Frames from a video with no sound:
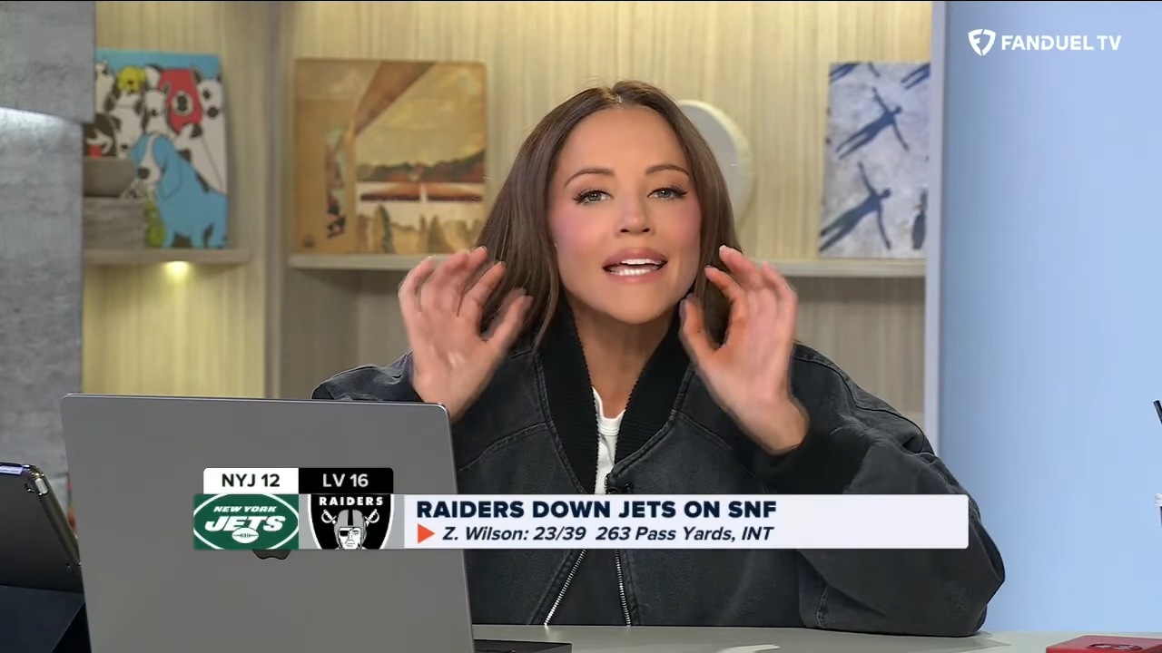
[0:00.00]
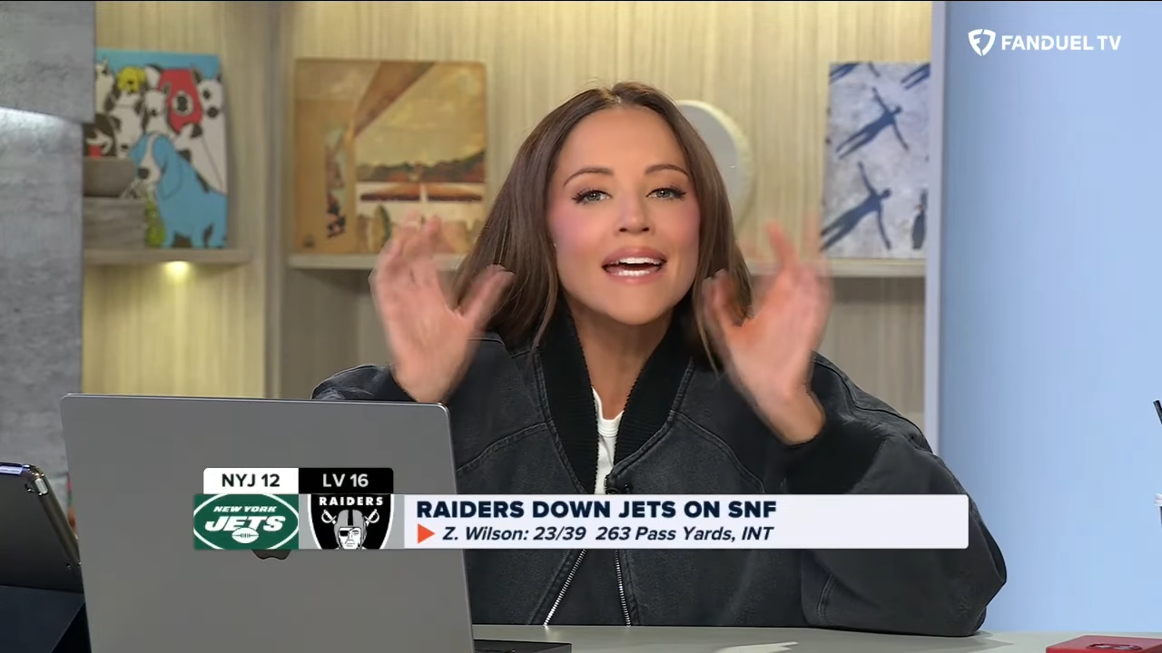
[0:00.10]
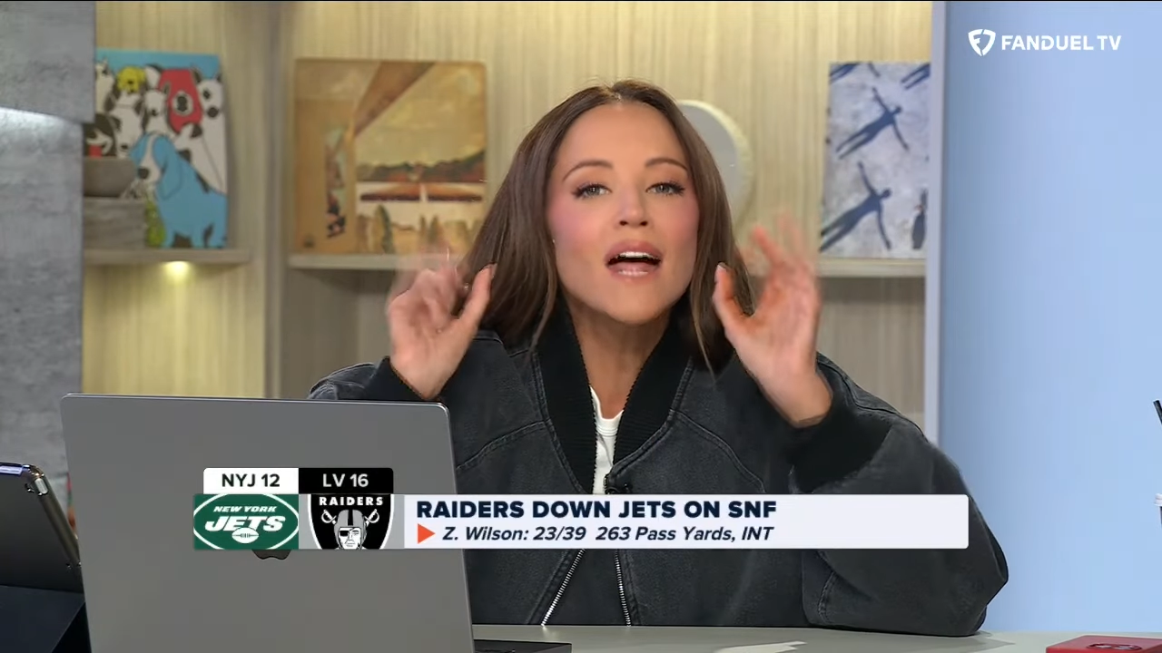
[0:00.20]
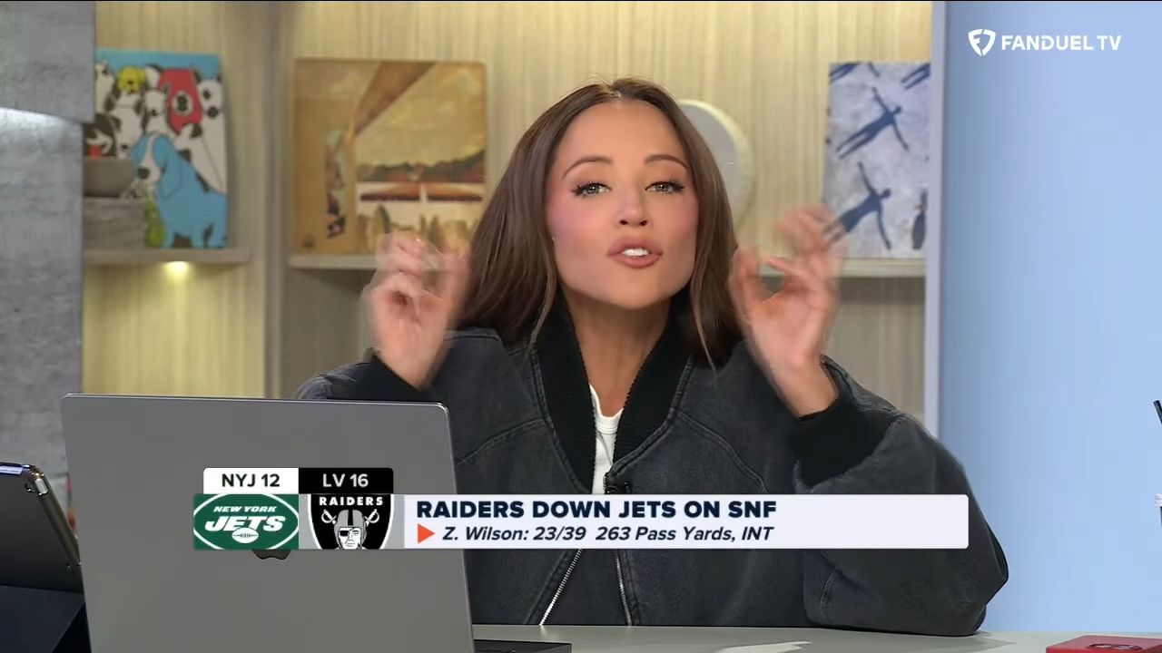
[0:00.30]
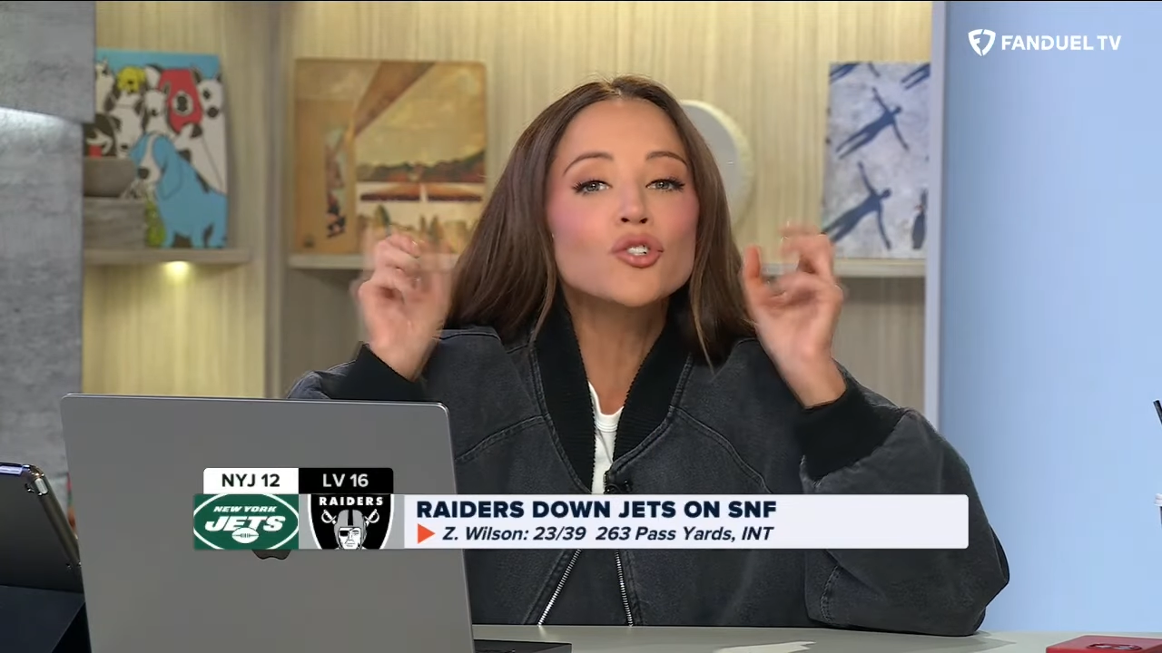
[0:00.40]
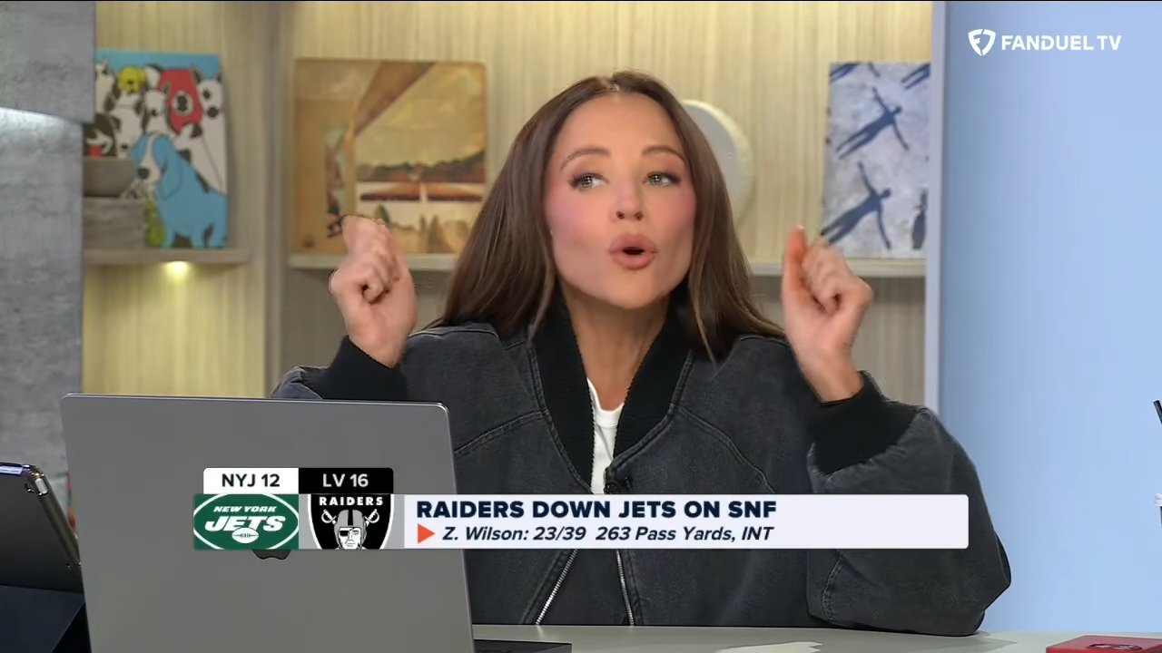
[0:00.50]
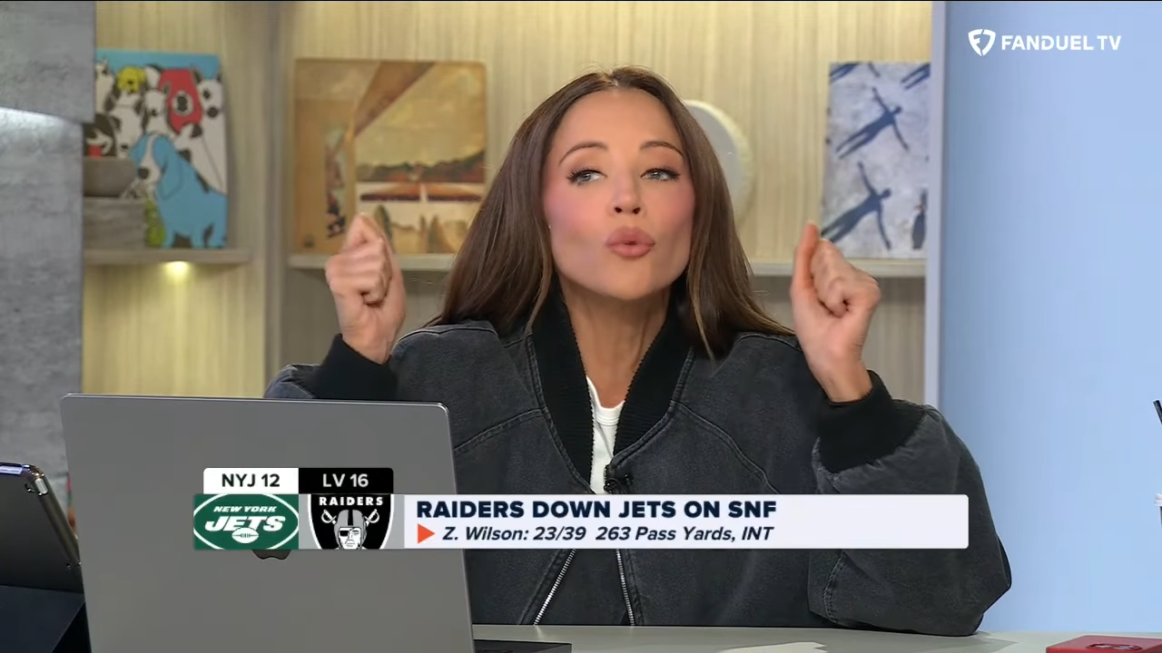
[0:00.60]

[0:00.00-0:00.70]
Get out your